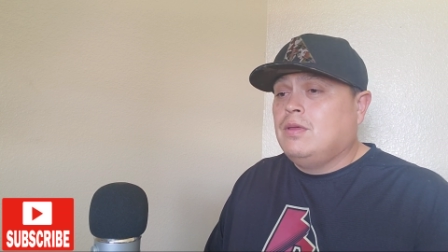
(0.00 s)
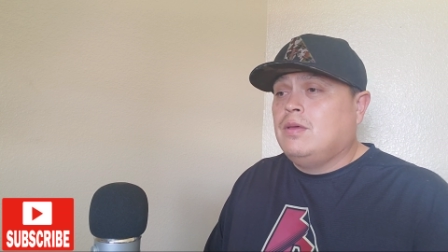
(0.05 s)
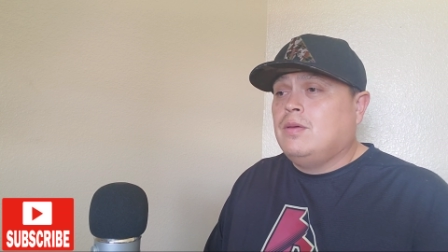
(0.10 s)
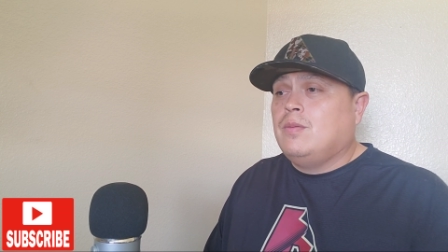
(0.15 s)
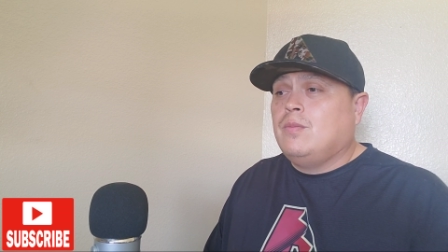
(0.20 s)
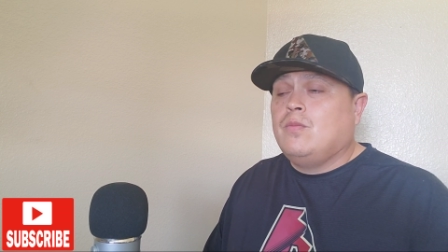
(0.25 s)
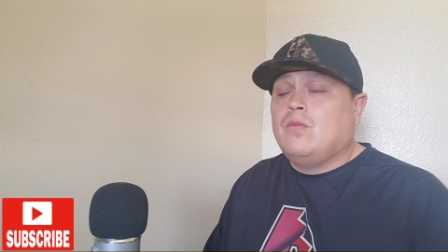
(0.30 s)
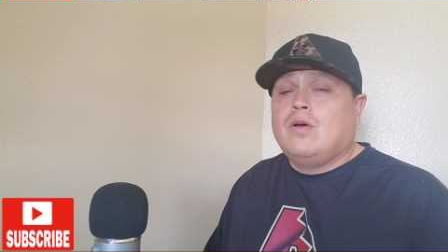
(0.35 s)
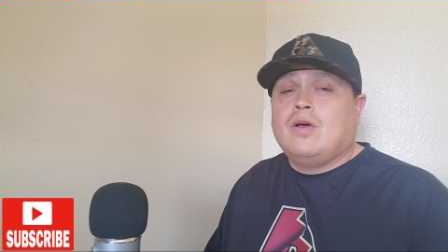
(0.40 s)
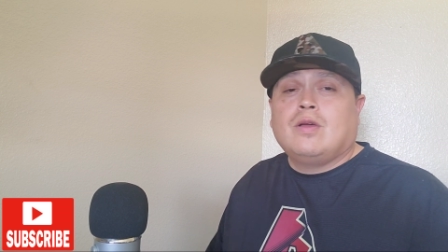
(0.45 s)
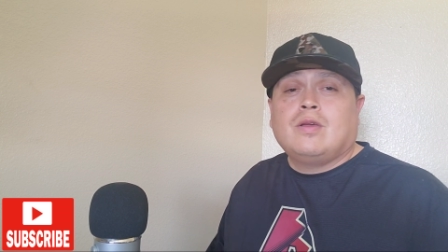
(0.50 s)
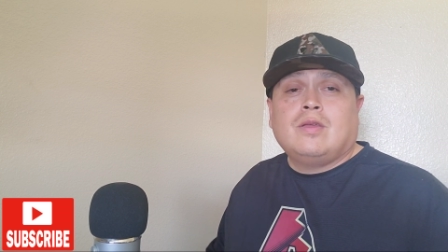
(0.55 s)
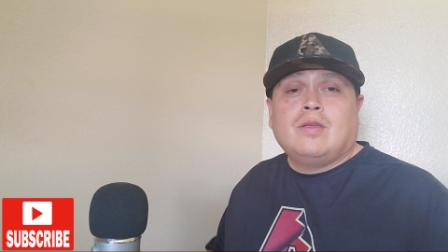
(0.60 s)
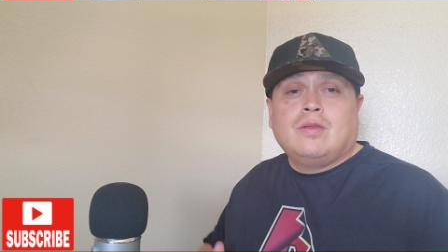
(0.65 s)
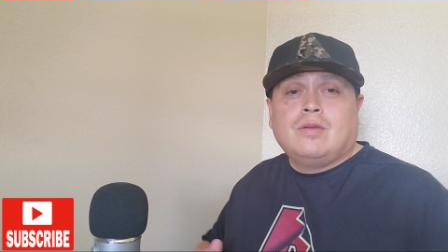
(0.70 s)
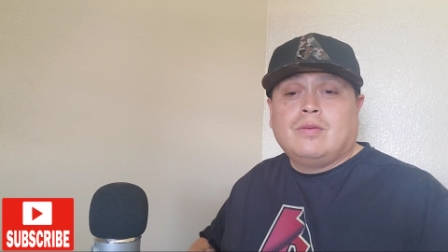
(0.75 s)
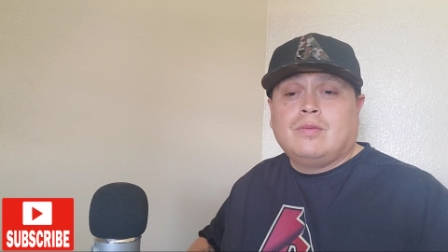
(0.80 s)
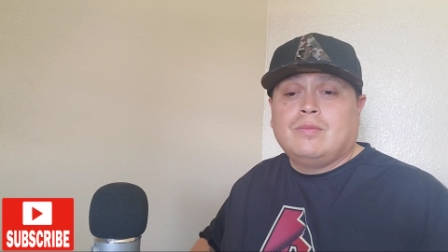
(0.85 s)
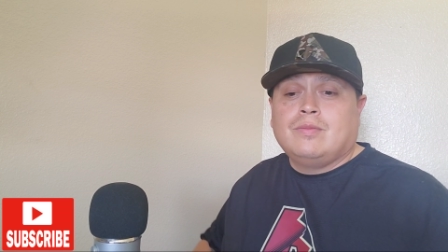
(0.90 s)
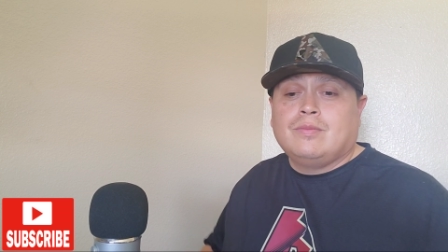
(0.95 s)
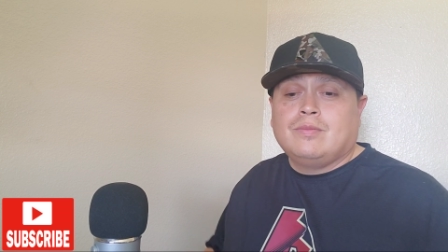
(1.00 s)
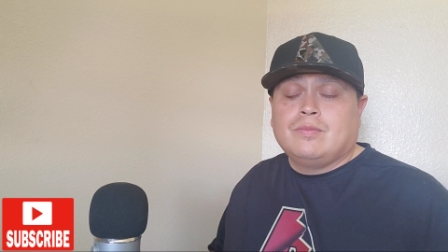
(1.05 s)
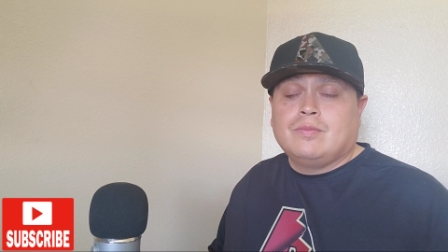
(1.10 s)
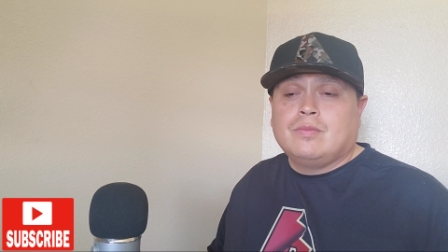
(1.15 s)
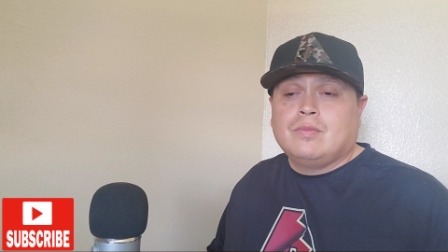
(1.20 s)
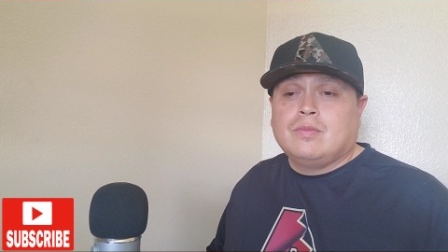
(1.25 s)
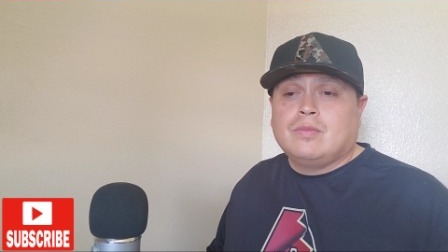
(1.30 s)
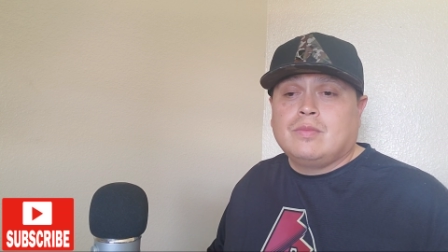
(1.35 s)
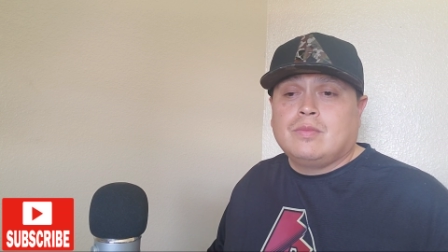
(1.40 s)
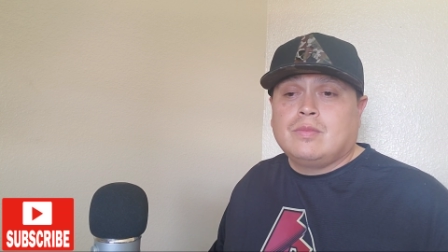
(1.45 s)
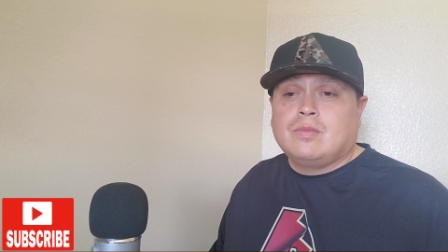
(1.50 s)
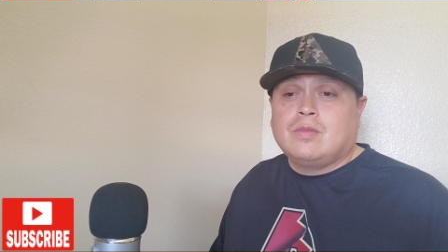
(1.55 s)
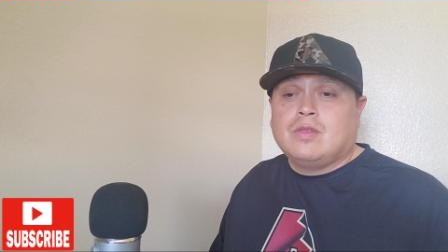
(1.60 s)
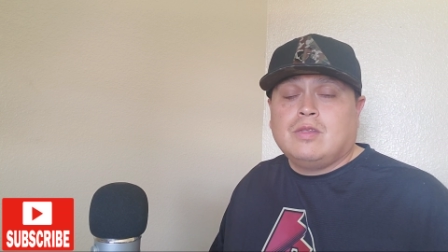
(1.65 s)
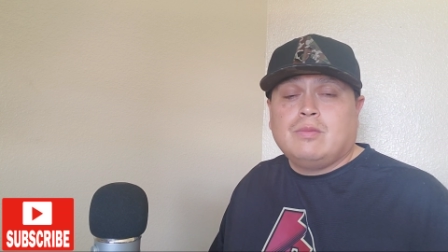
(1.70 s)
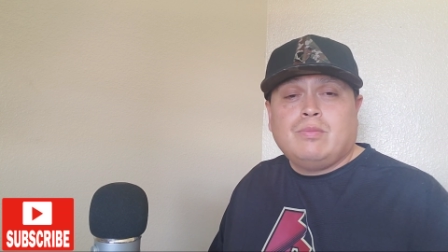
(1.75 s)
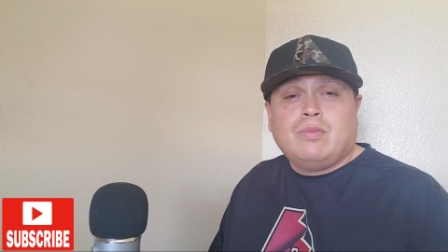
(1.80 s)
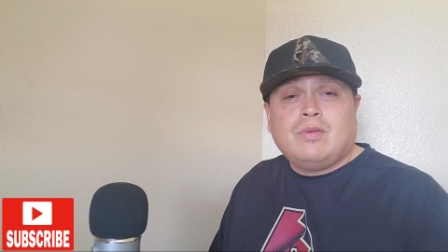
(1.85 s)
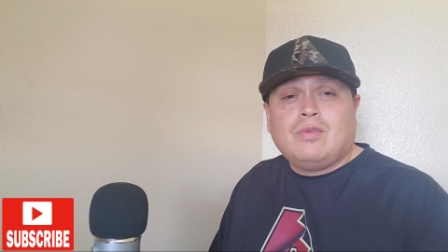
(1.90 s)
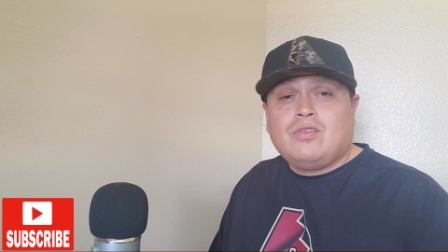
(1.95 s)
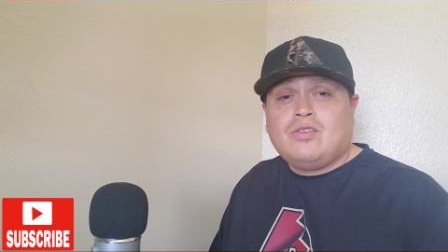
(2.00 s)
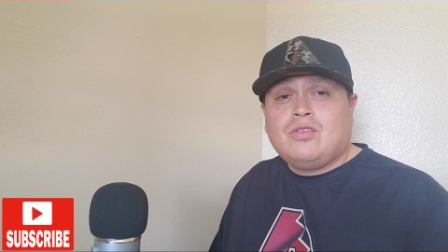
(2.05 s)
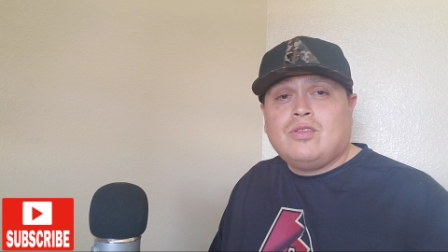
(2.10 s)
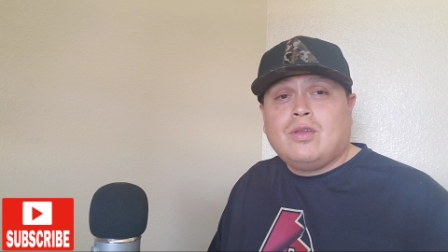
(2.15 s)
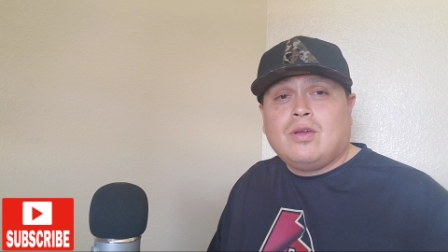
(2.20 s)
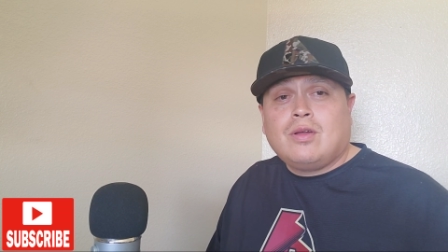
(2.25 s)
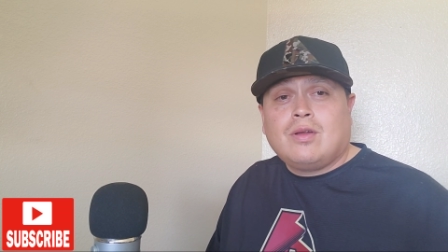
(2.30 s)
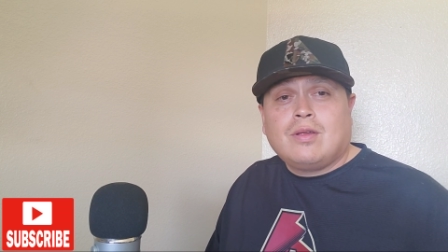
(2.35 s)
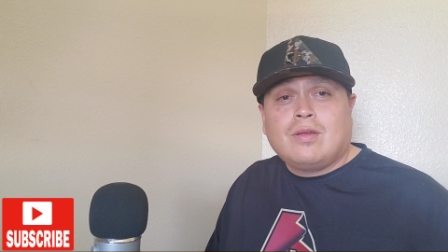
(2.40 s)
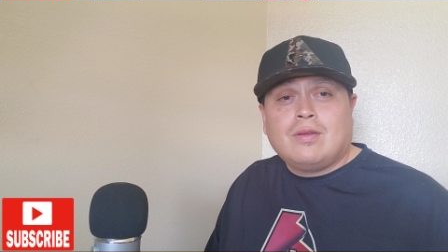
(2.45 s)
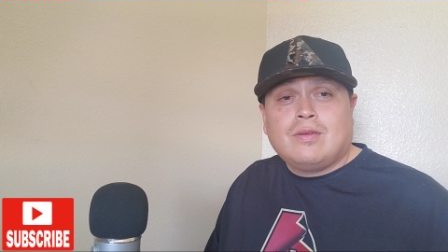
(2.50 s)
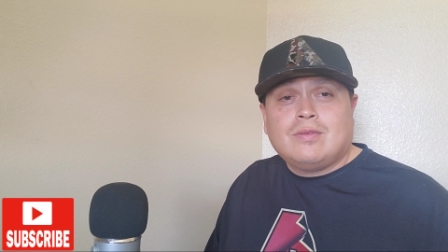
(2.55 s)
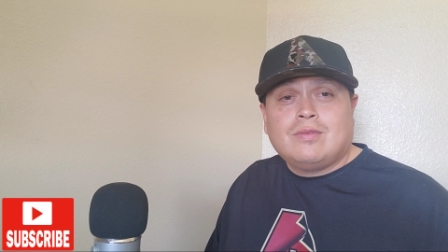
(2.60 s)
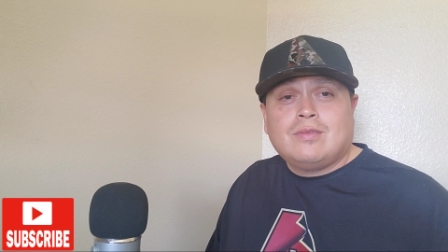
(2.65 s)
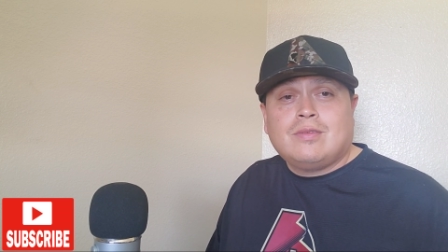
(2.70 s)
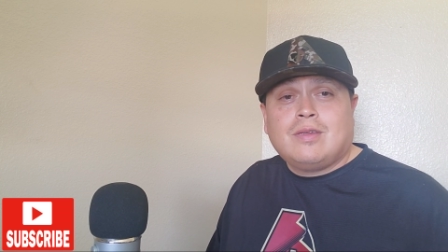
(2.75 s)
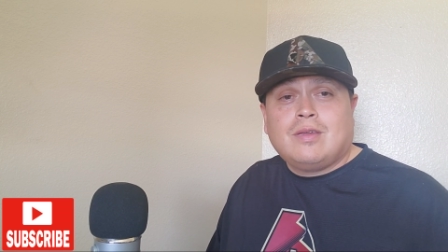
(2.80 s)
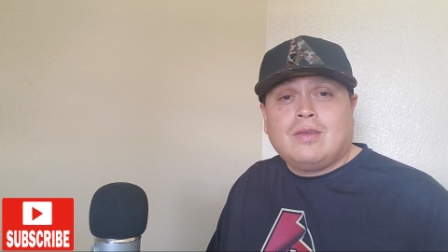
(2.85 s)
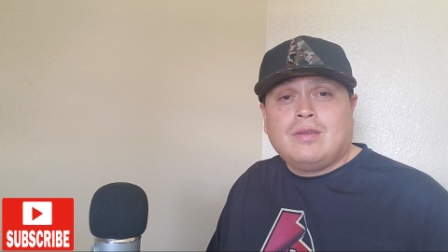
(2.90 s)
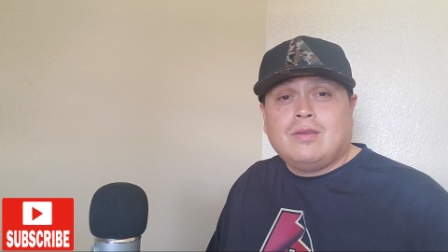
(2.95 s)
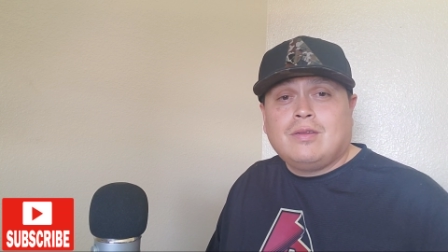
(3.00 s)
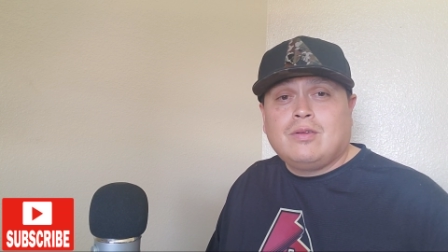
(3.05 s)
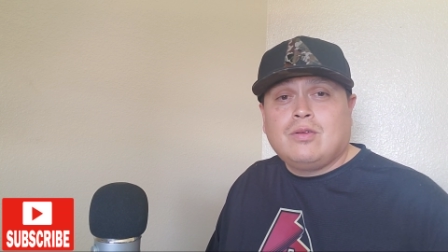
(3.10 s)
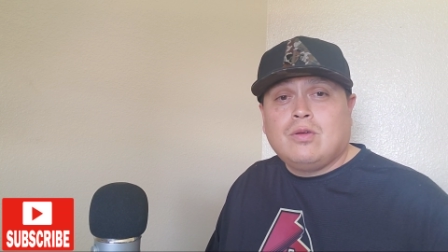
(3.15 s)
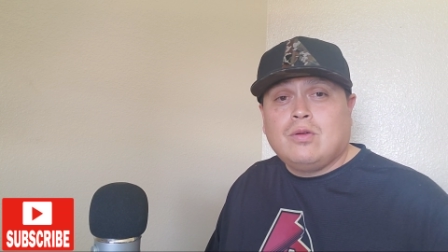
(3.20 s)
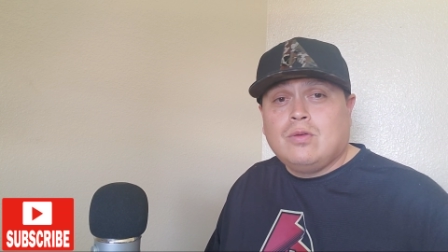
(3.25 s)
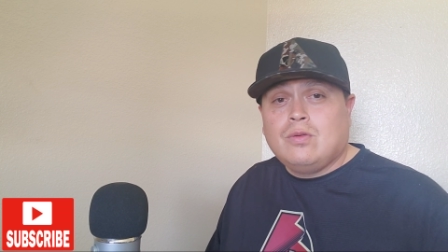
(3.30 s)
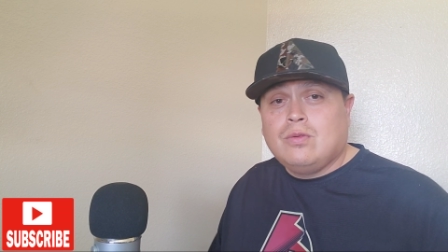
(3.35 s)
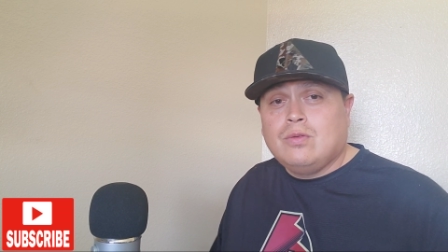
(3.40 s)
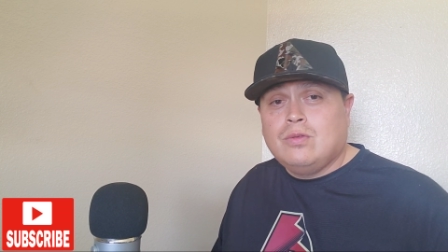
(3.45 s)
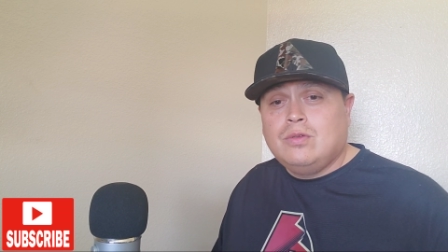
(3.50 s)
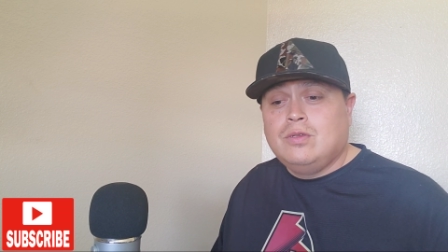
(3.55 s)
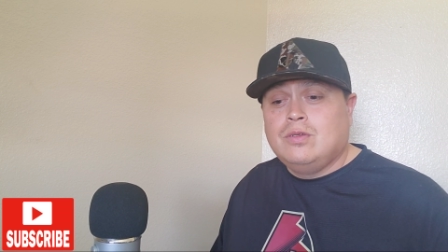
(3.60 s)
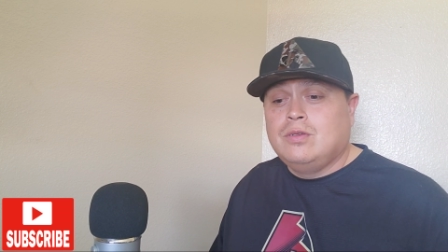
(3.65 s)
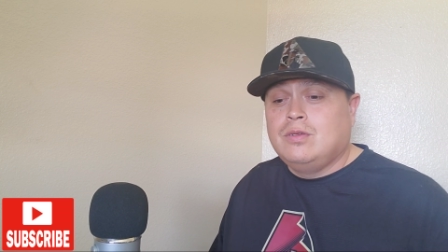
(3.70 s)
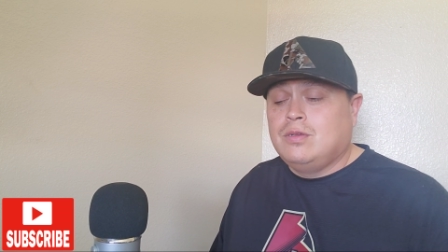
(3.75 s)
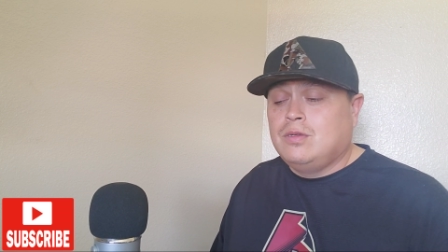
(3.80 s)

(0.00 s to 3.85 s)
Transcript: I'm walking, pitch dark outside and cold.